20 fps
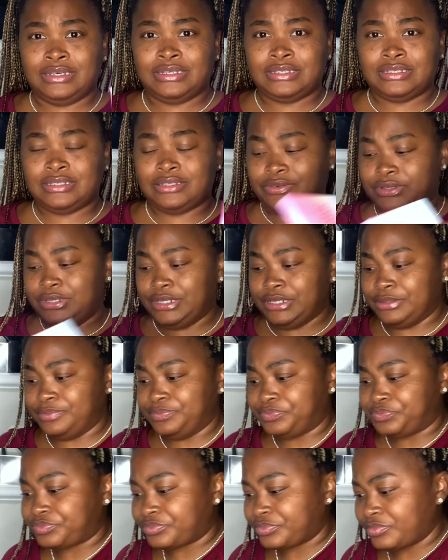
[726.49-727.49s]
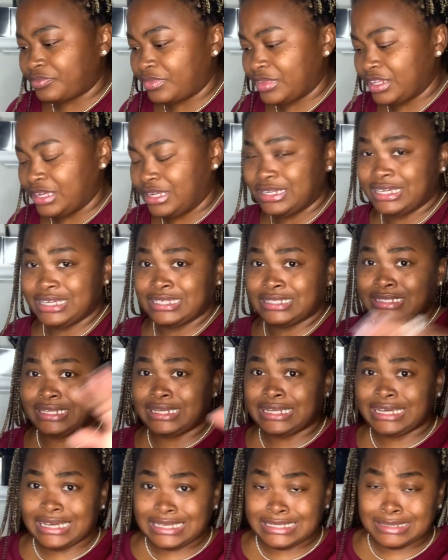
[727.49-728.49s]
So, yeah, that's the
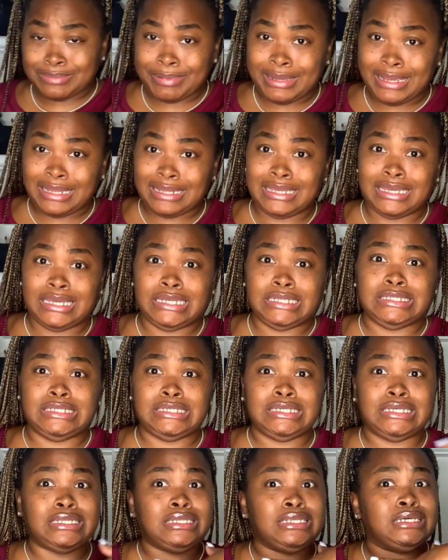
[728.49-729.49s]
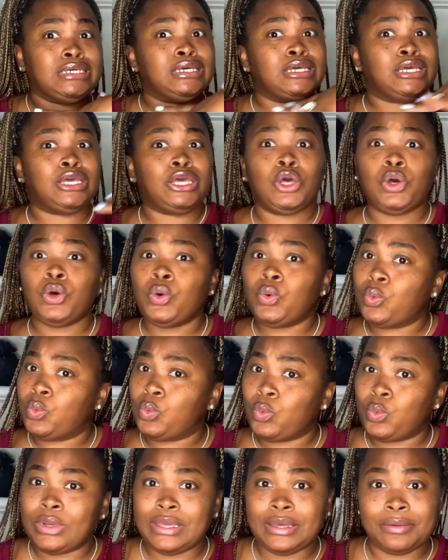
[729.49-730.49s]
last palette. And then
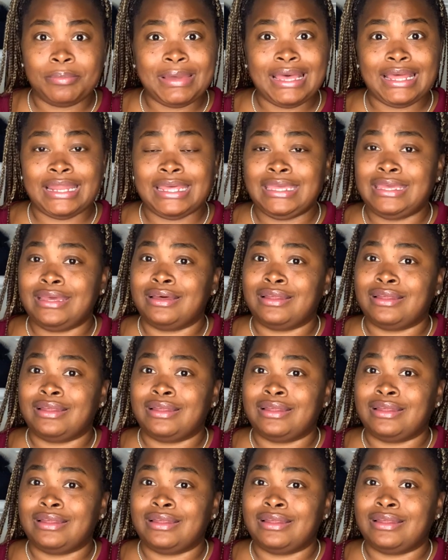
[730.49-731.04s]
we up out of here.